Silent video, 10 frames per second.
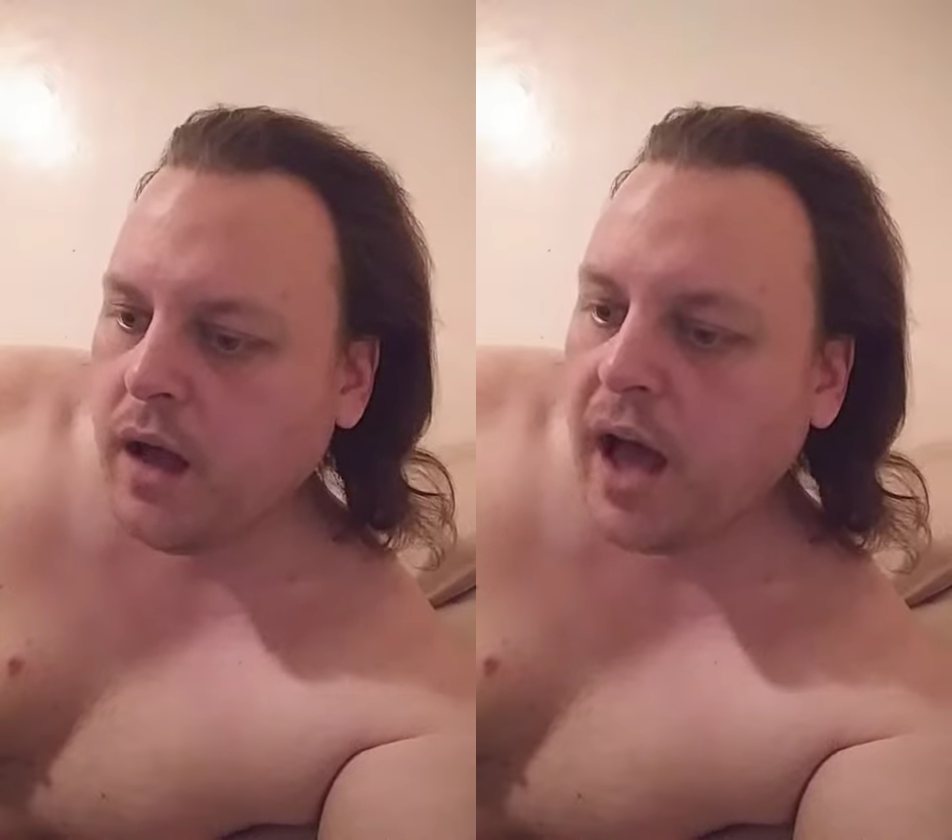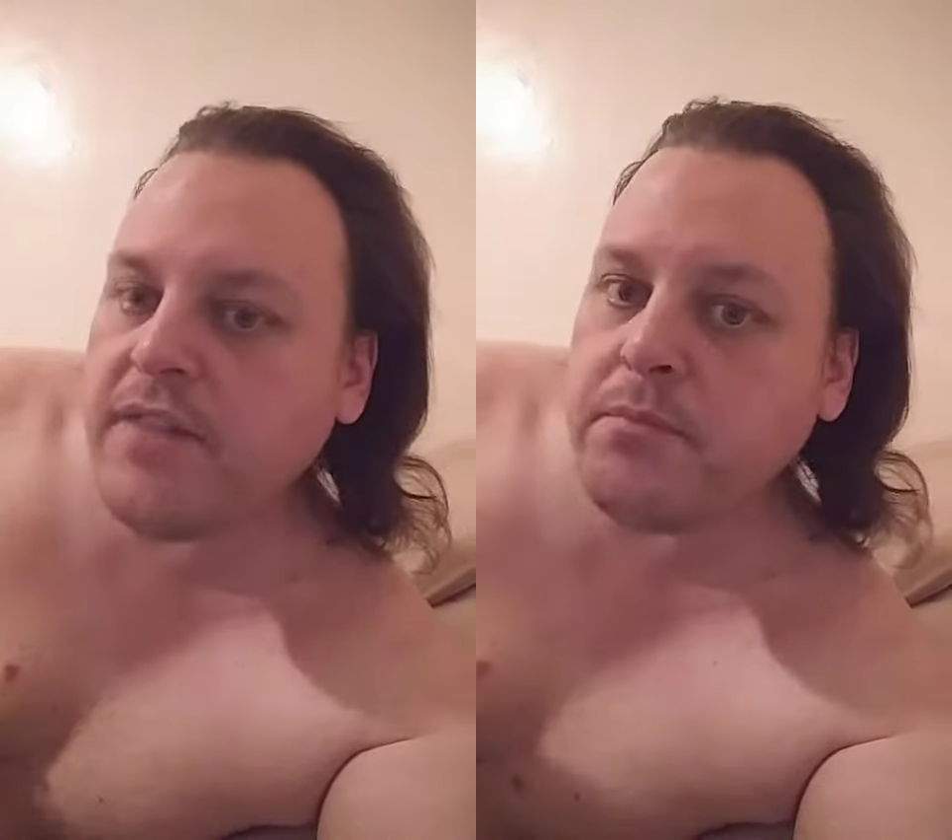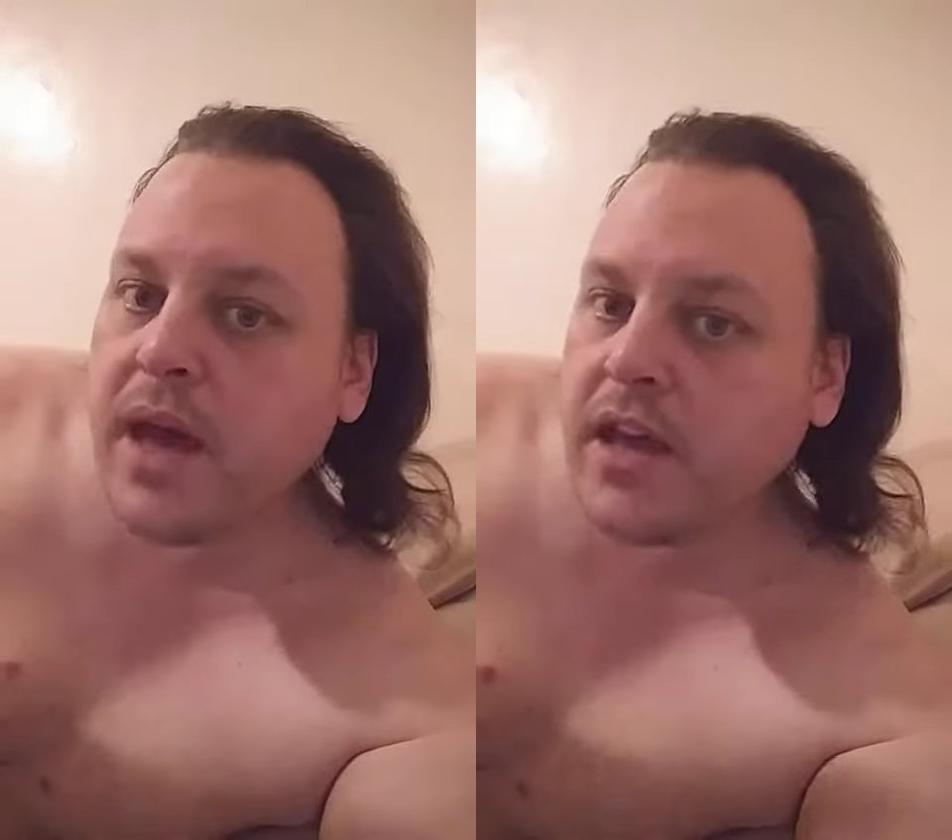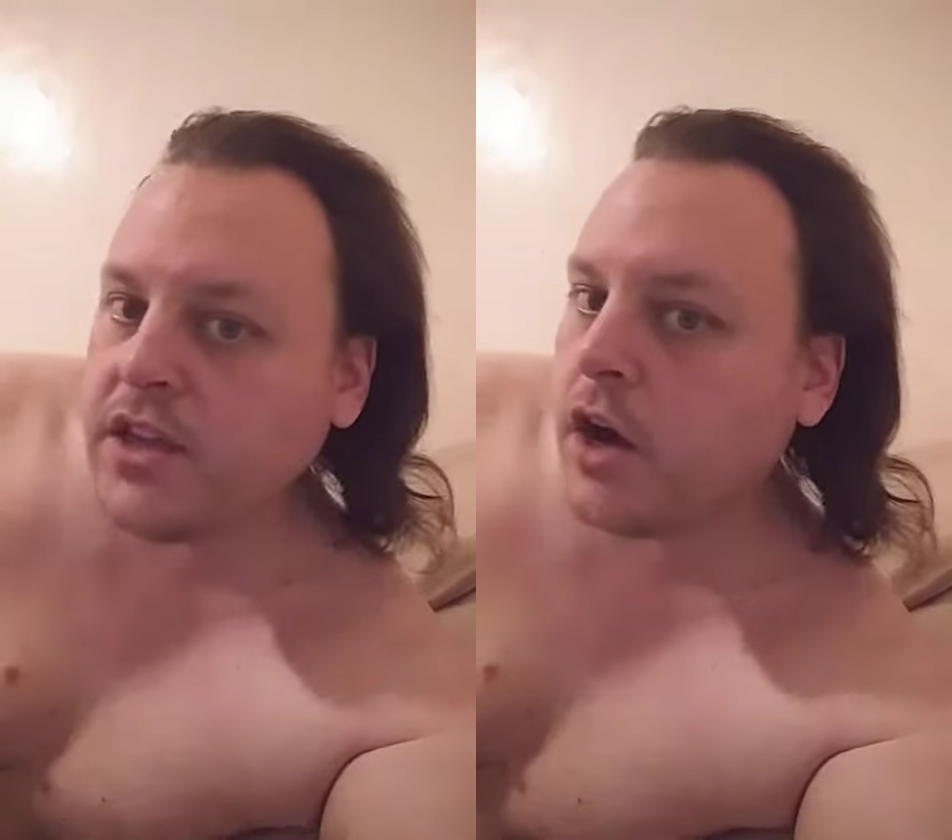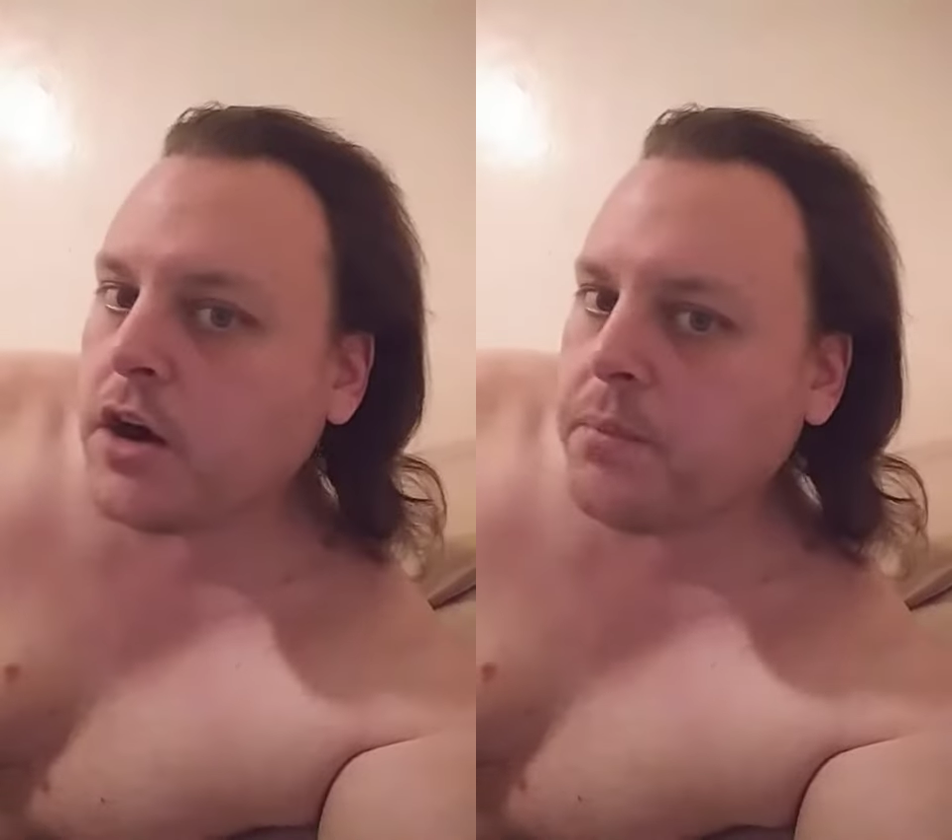I've met
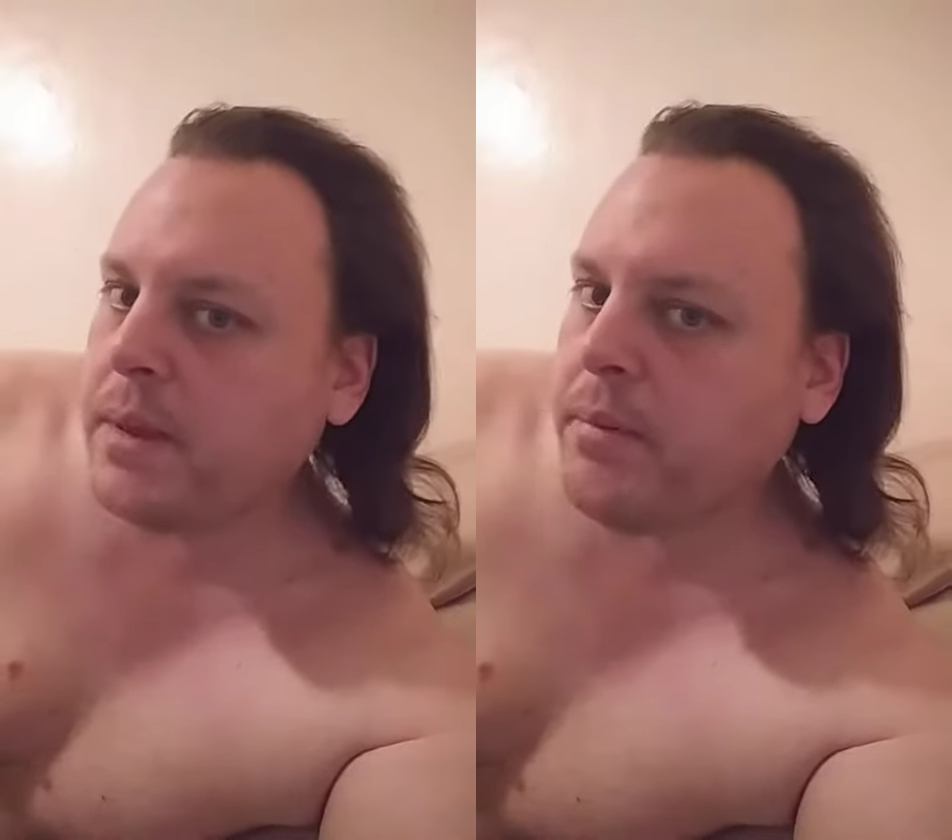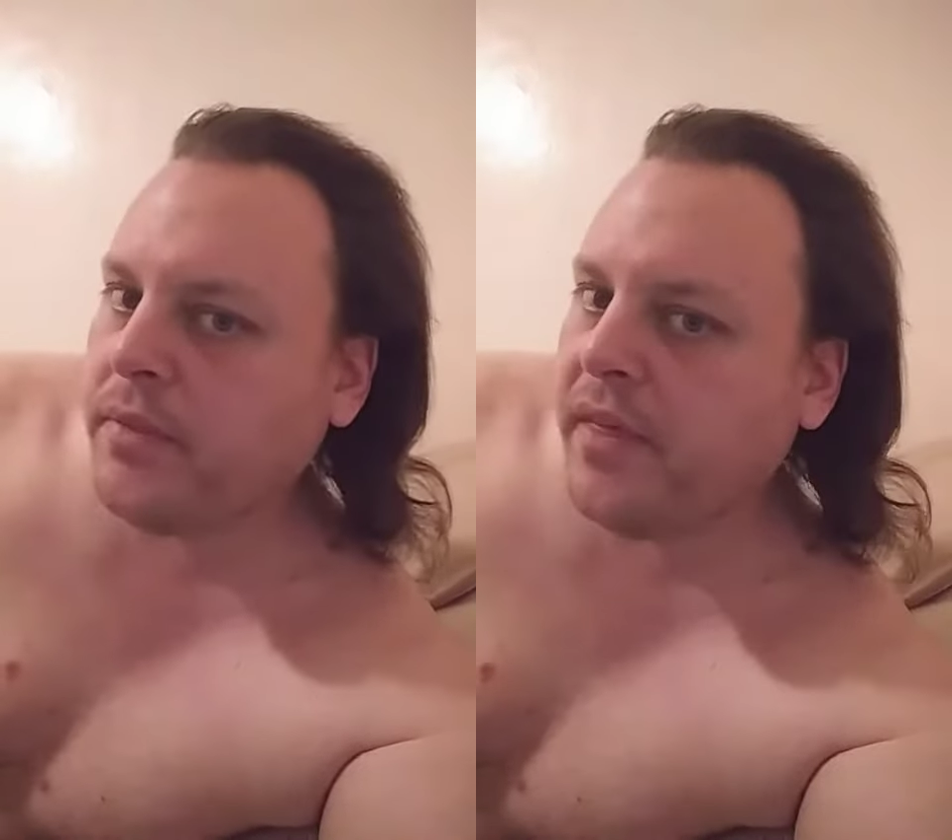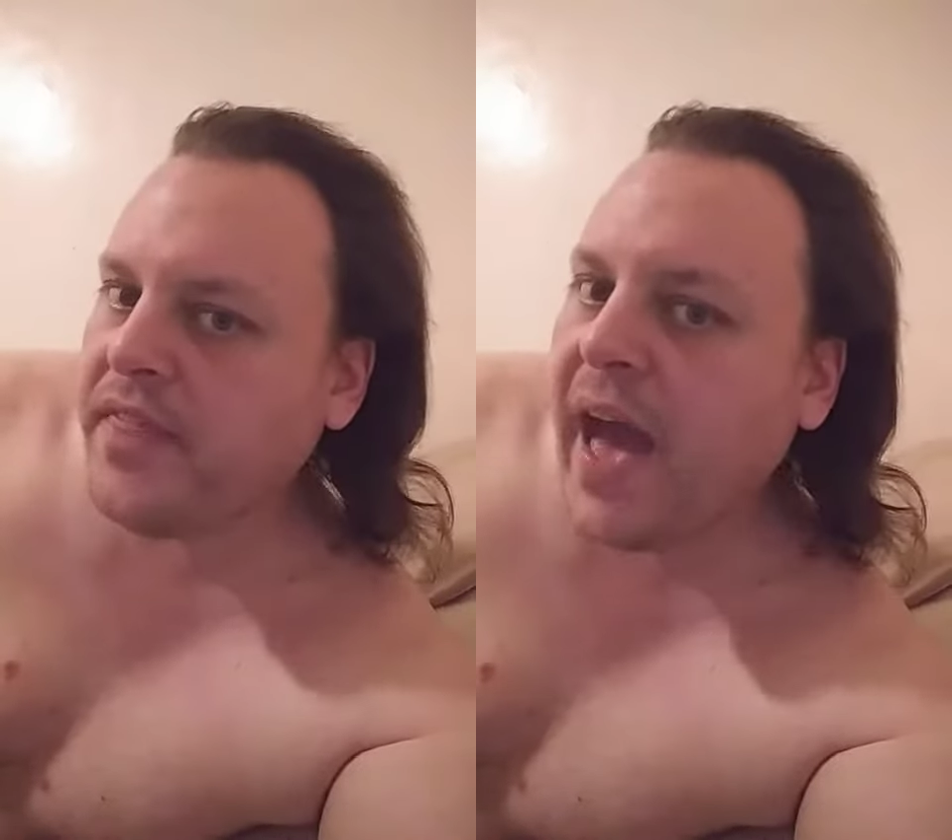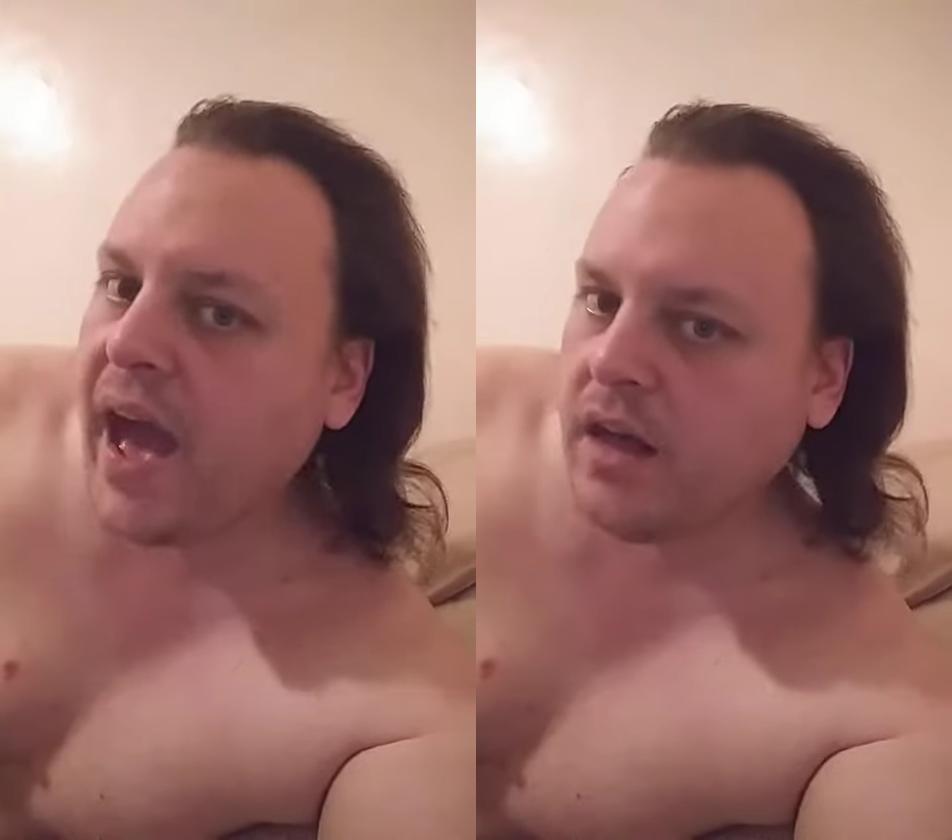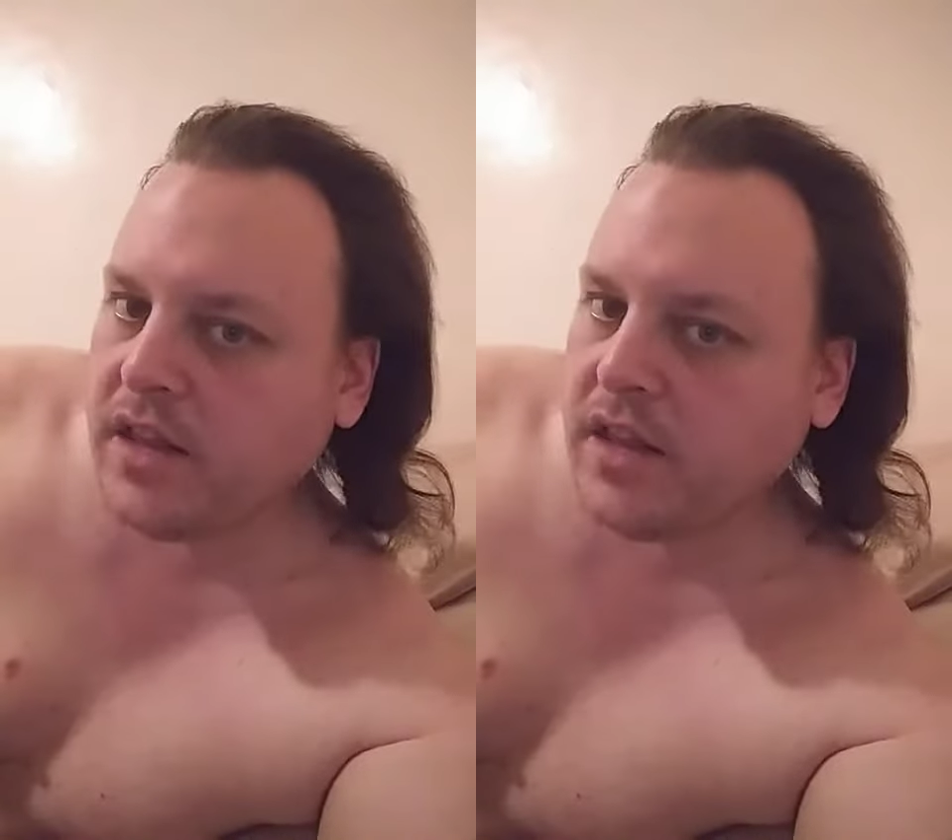younger people than that,